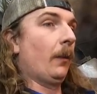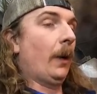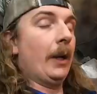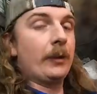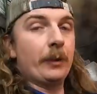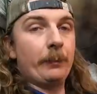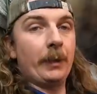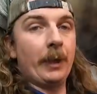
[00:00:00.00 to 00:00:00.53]
we're
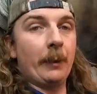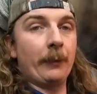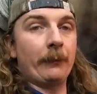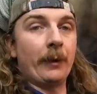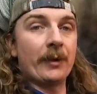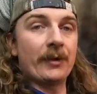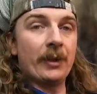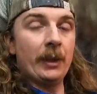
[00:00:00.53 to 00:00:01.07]
actually picking up the
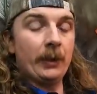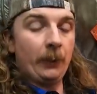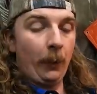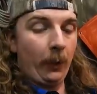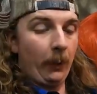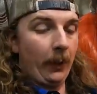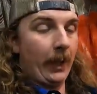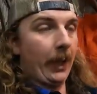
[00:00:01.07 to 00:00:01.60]
front seat
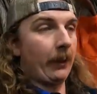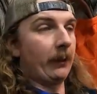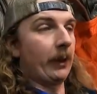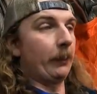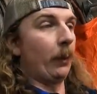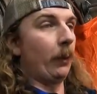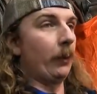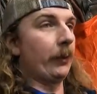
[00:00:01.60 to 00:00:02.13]
tomorrow. I had it
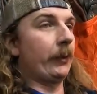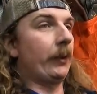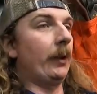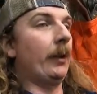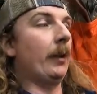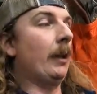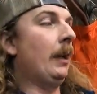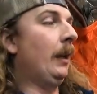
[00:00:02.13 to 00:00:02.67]

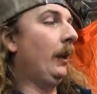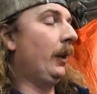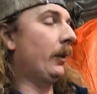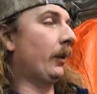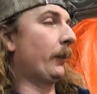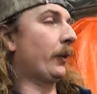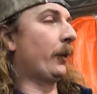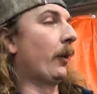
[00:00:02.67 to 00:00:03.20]
reupholstered.
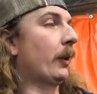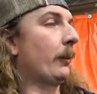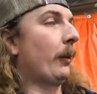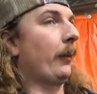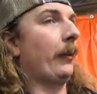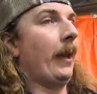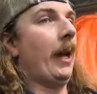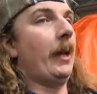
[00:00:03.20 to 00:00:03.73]
So I'm stoked
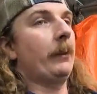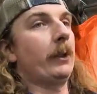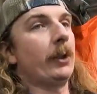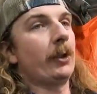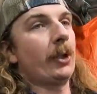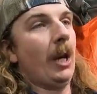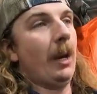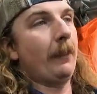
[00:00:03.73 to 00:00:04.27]
about that. I'm
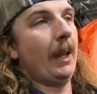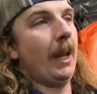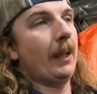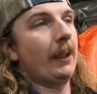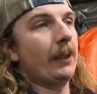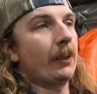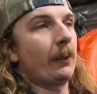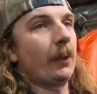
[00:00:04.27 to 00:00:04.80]
going to jam
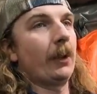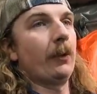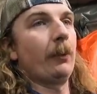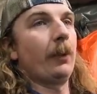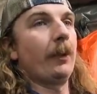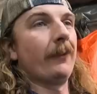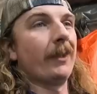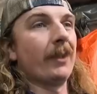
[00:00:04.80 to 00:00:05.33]
that in. So we're going to
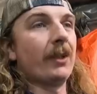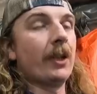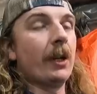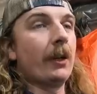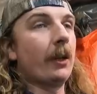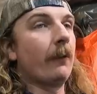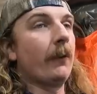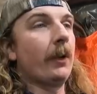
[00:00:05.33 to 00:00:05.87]
do a bit of an
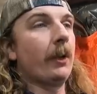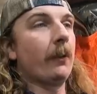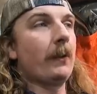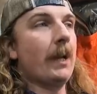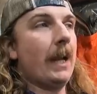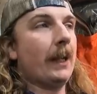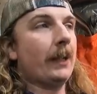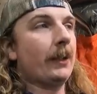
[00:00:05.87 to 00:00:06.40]
interior video
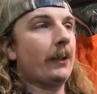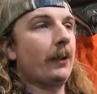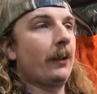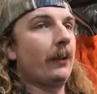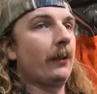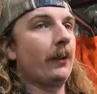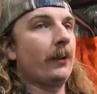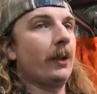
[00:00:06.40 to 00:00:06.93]
next.
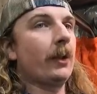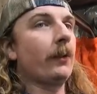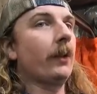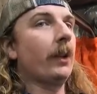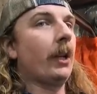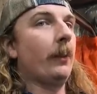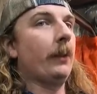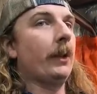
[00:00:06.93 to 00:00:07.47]
This thing's
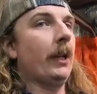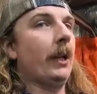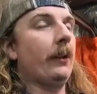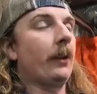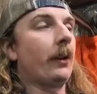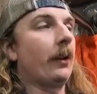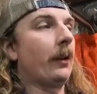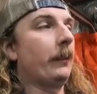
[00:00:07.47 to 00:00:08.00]
really coming
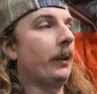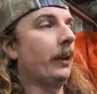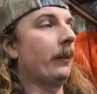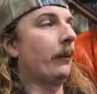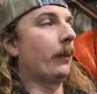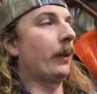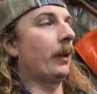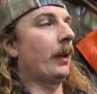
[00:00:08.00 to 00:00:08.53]
together. I
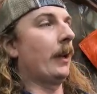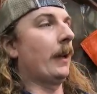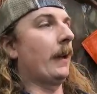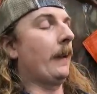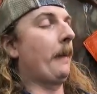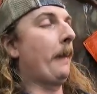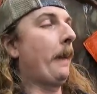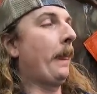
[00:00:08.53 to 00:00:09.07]
mean, we're,
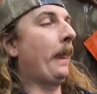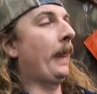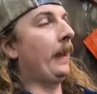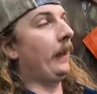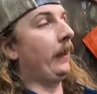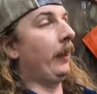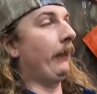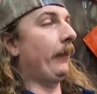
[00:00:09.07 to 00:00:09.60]
uh,
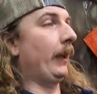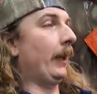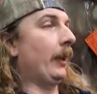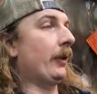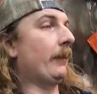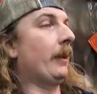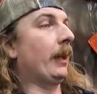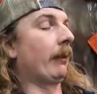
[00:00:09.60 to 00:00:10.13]
if I can
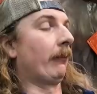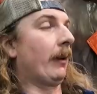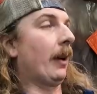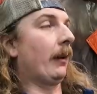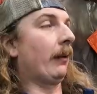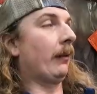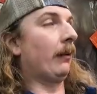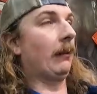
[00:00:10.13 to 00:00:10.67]
actually make it
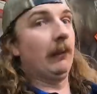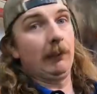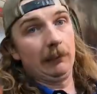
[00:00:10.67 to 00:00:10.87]
run,